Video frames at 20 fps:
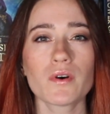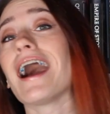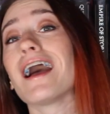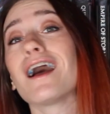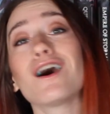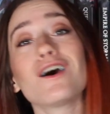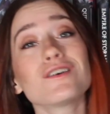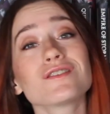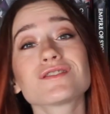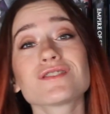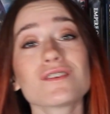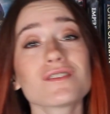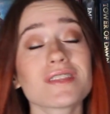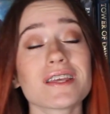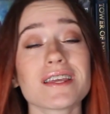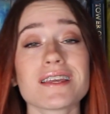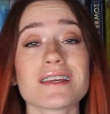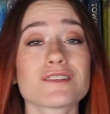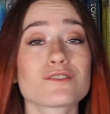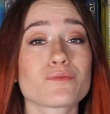I also
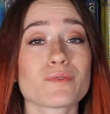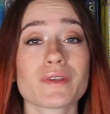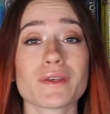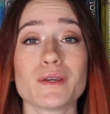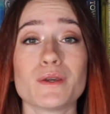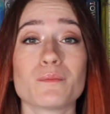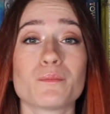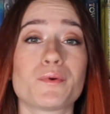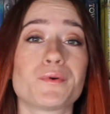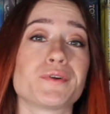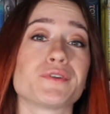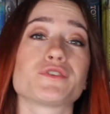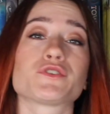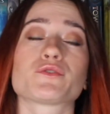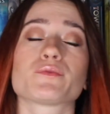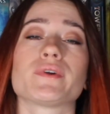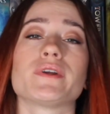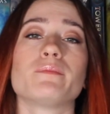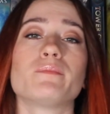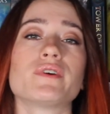think it's really important
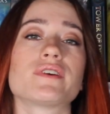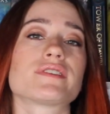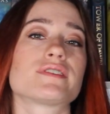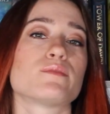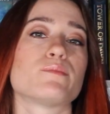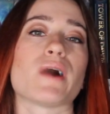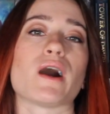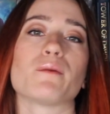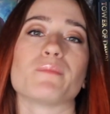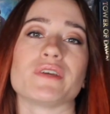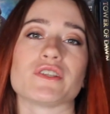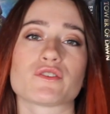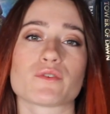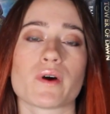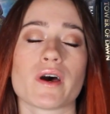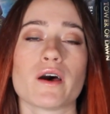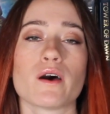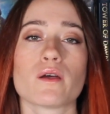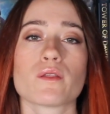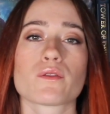to read books about mental
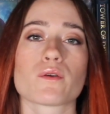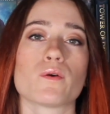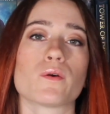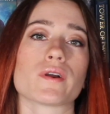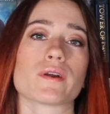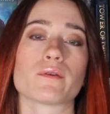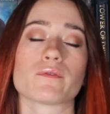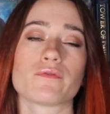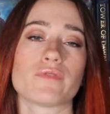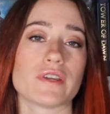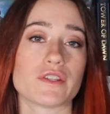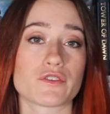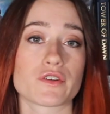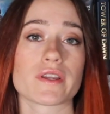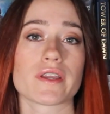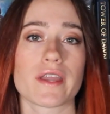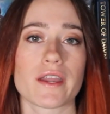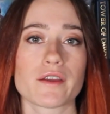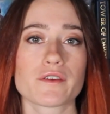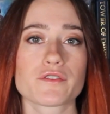health or featuring
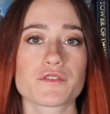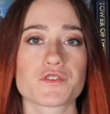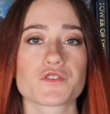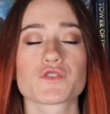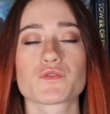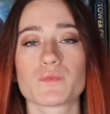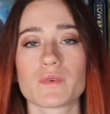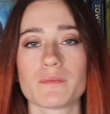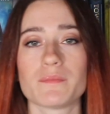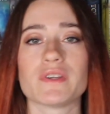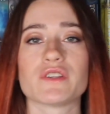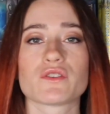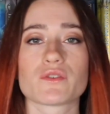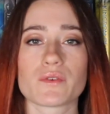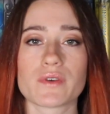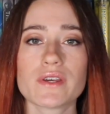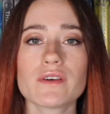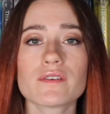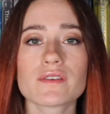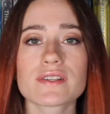characters with
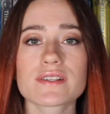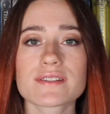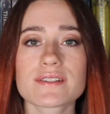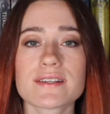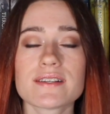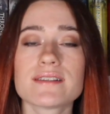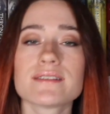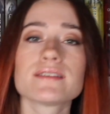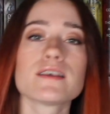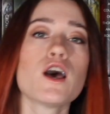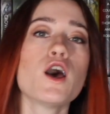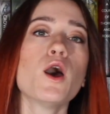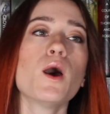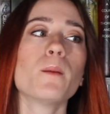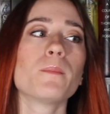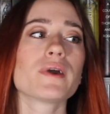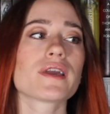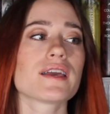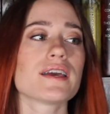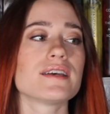mental illnesses,
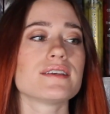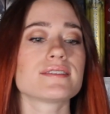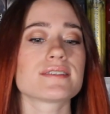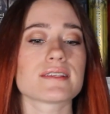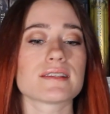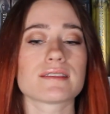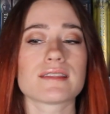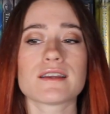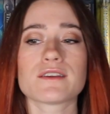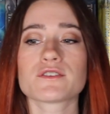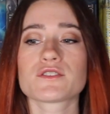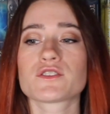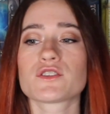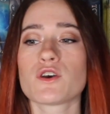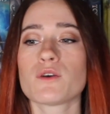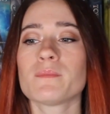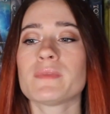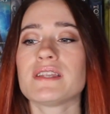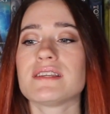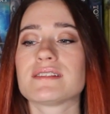because there's
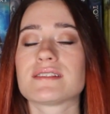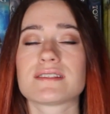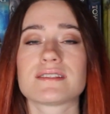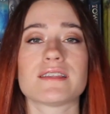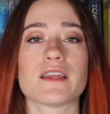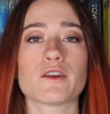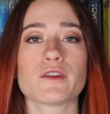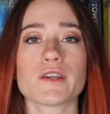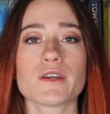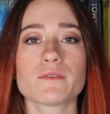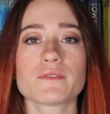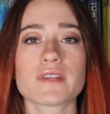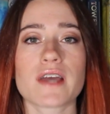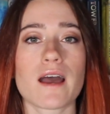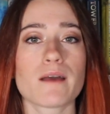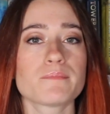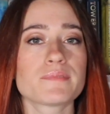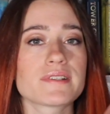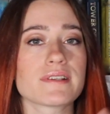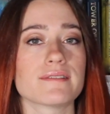so many
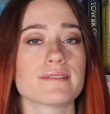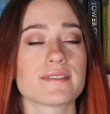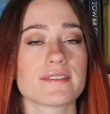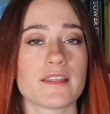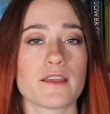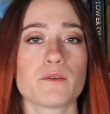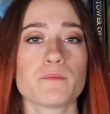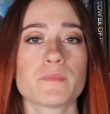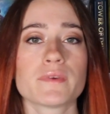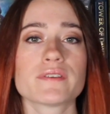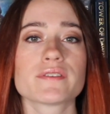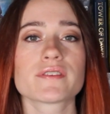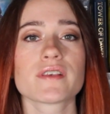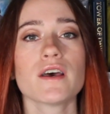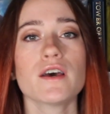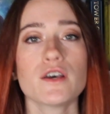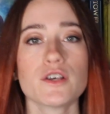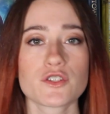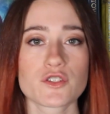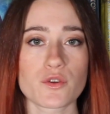stereotypes and stigmas
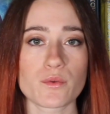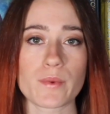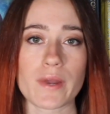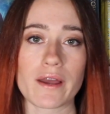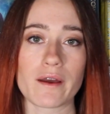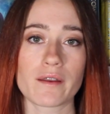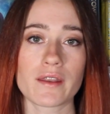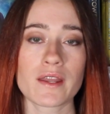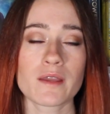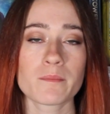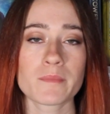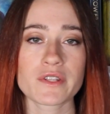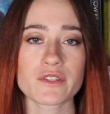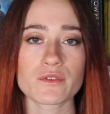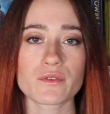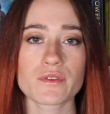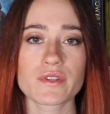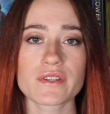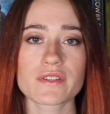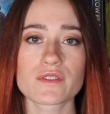surrounding
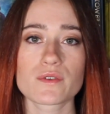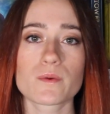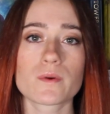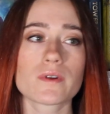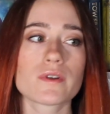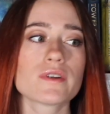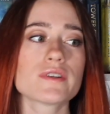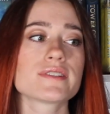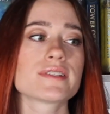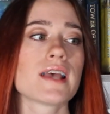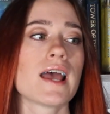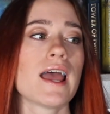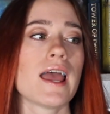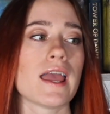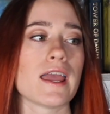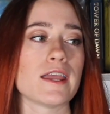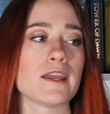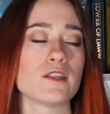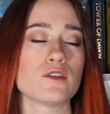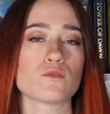mental disorders,
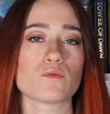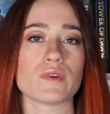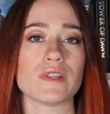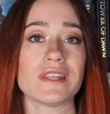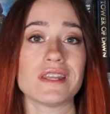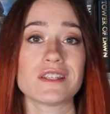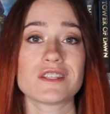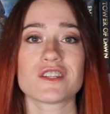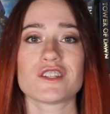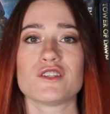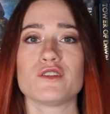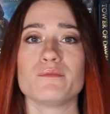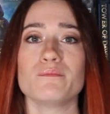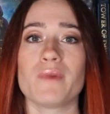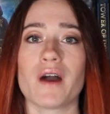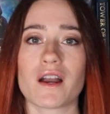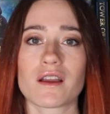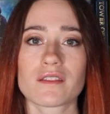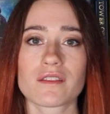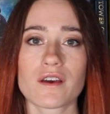and we need to
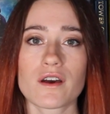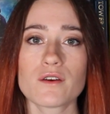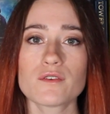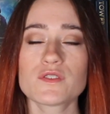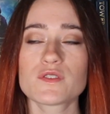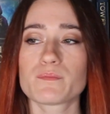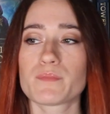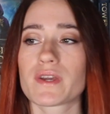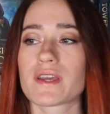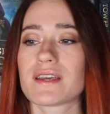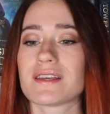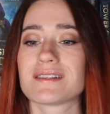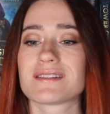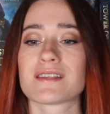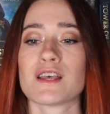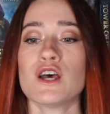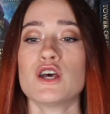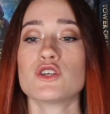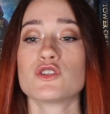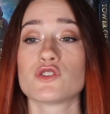debunk those
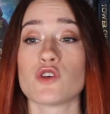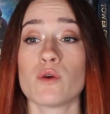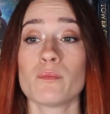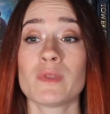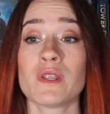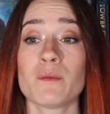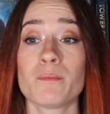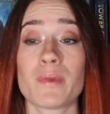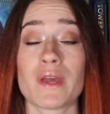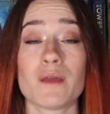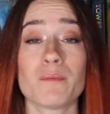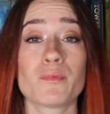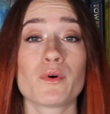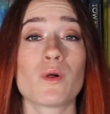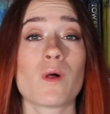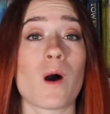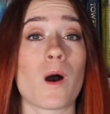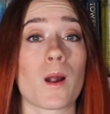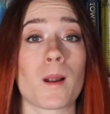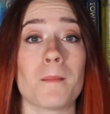because so many people
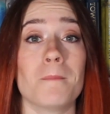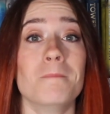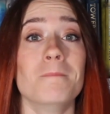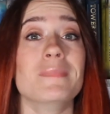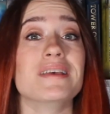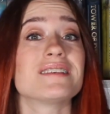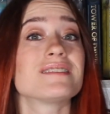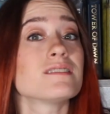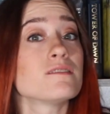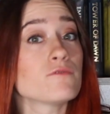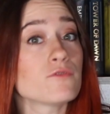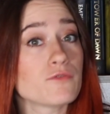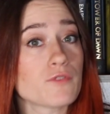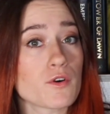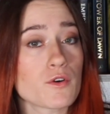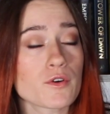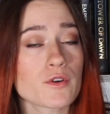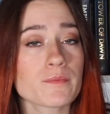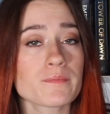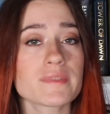are
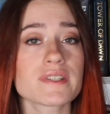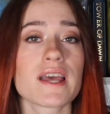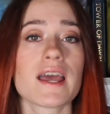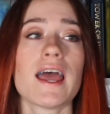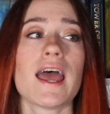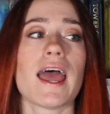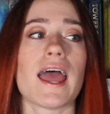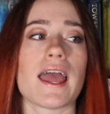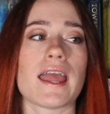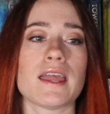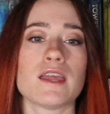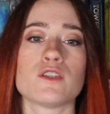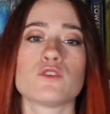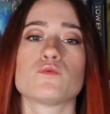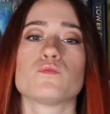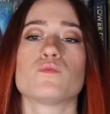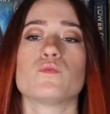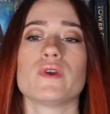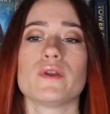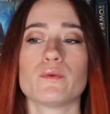misinformed,
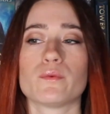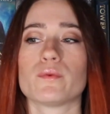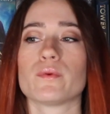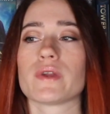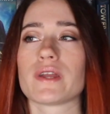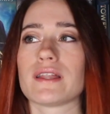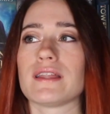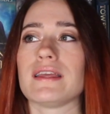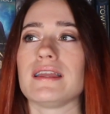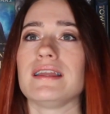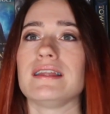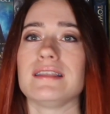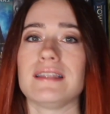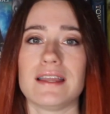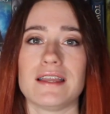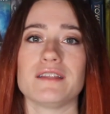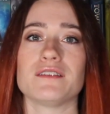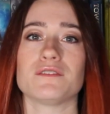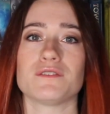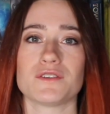and we really
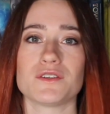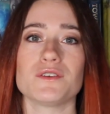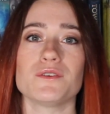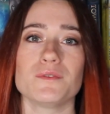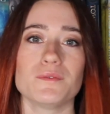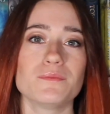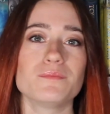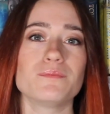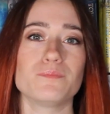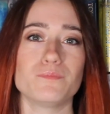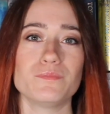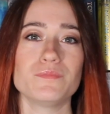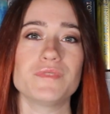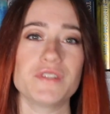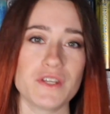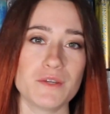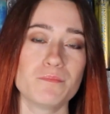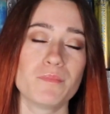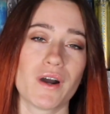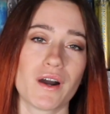need to
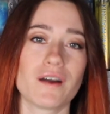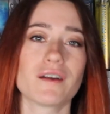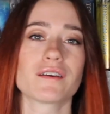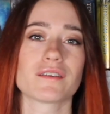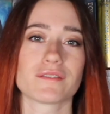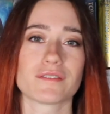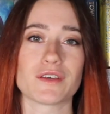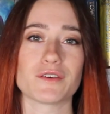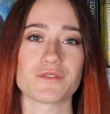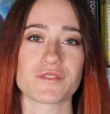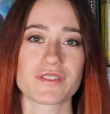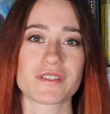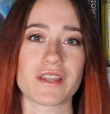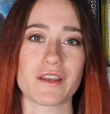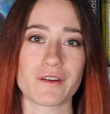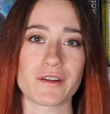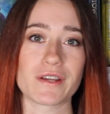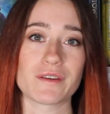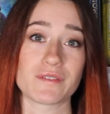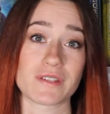debunk those
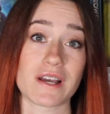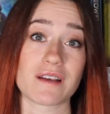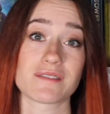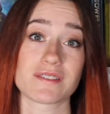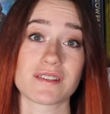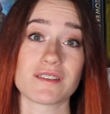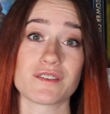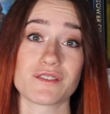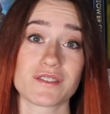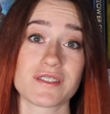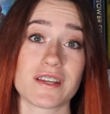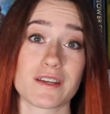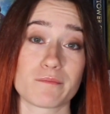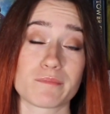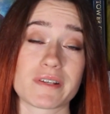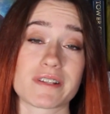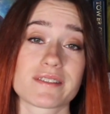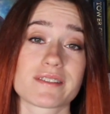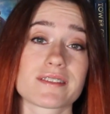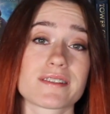stereotypes and those
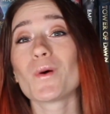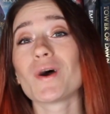stigmas.